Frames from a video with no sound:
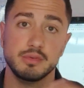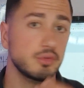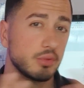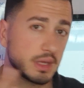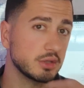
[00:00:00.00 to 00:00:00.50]

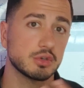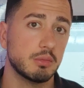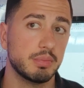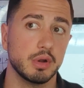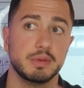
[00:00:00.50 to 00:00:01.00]
You cannot
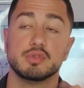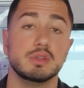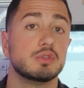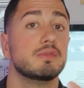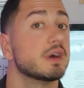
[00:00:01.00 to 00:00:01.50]
compare
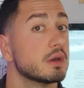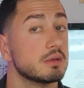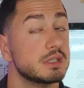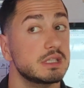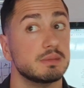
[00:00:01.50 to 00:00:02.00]
between the two
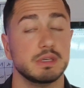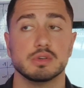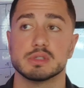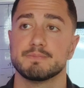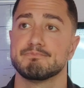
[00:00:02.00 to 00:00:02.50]
faculties
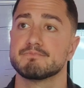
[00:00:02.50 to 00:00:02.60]
because,